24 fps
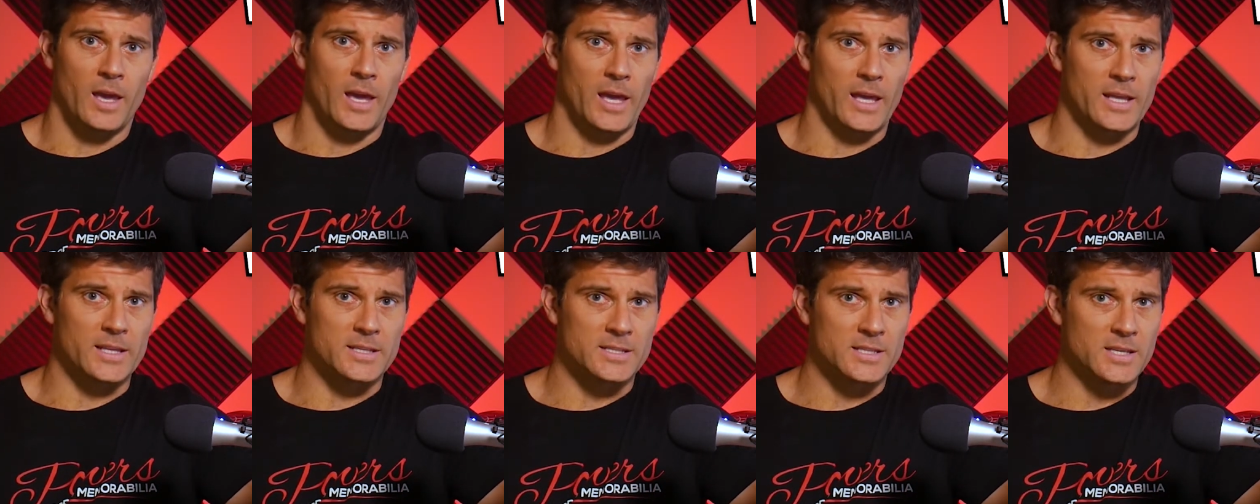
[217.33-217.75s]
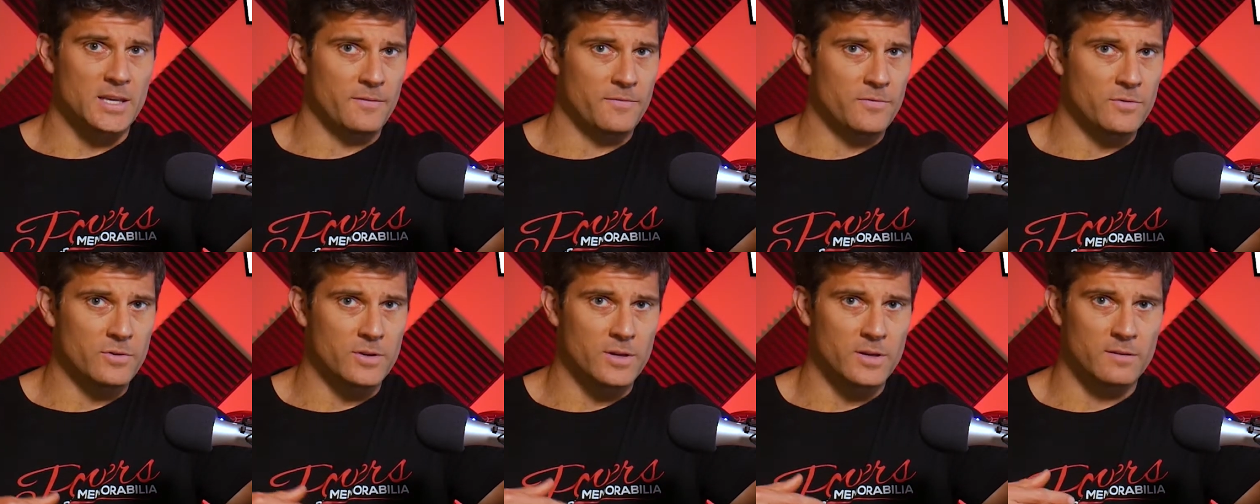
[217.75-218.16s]
and see
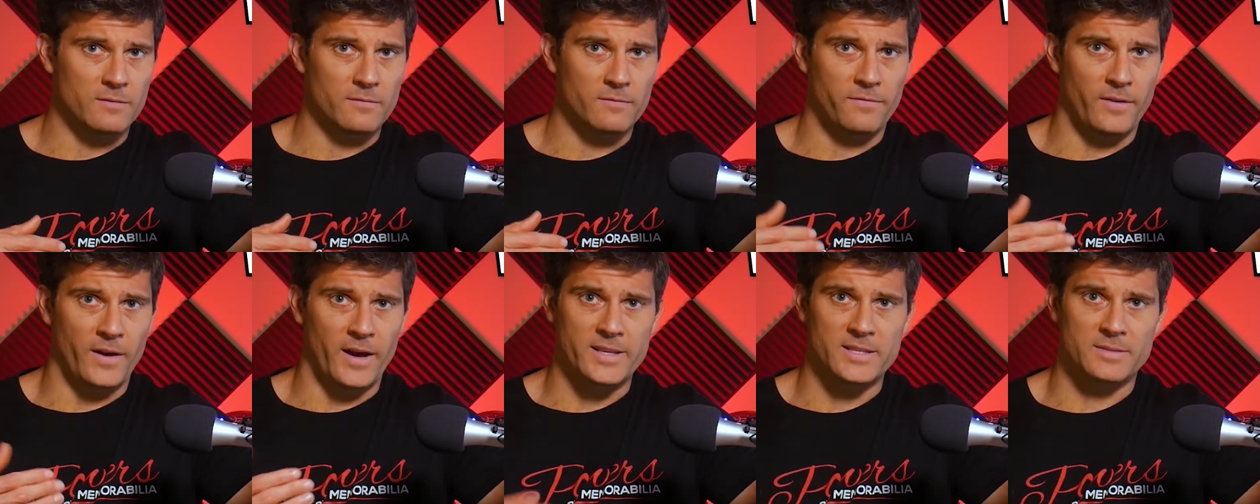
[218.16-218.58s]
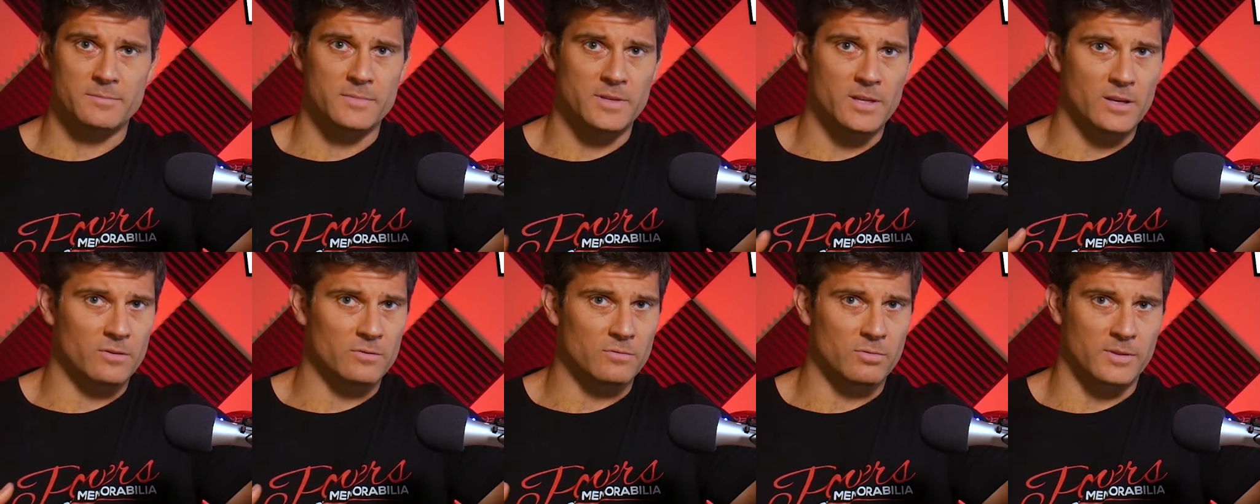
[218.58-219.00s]
if you can find some
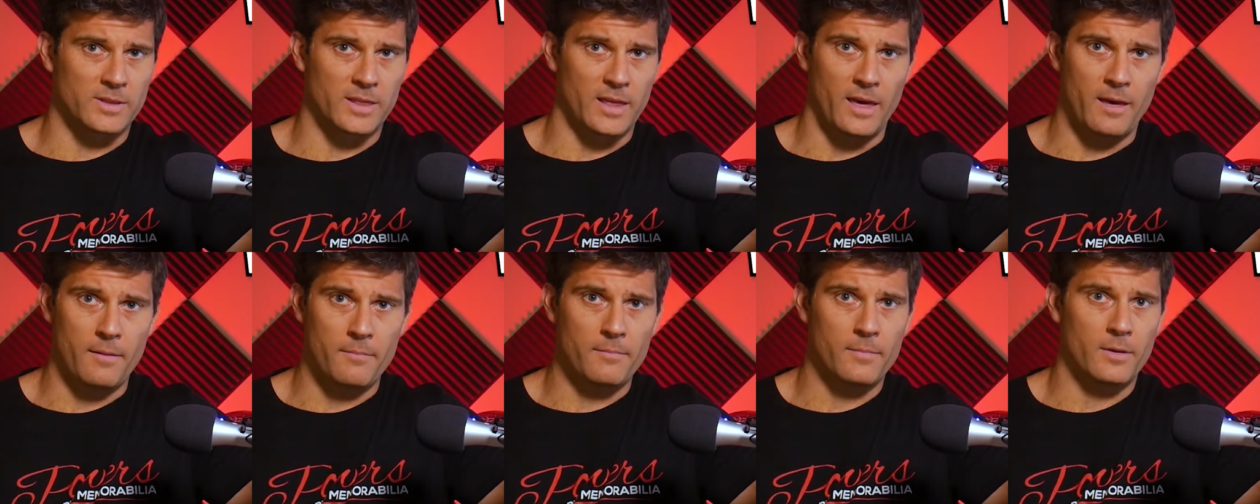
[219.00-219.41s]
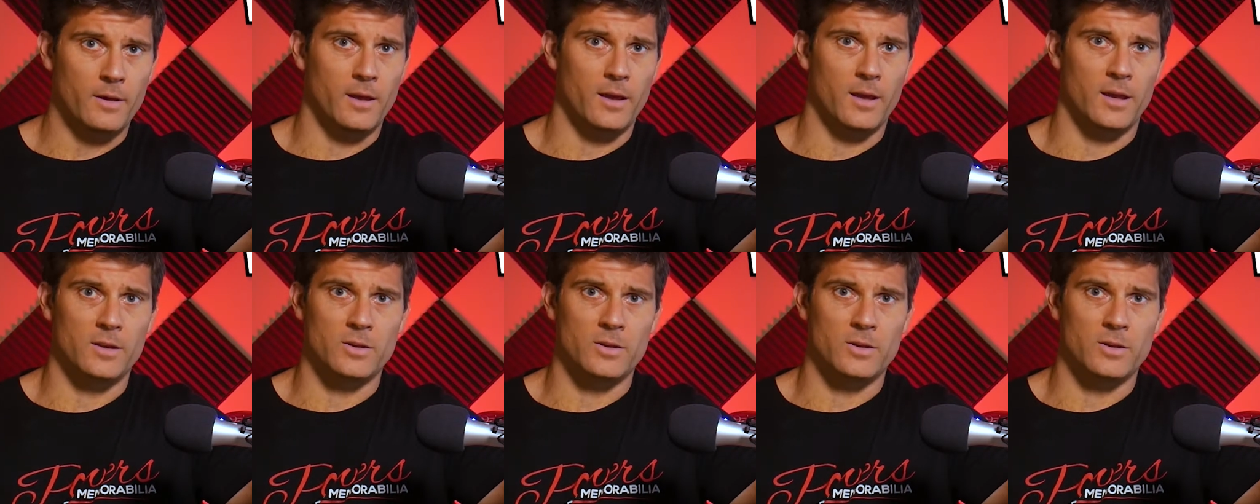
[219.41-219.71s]
deals with them.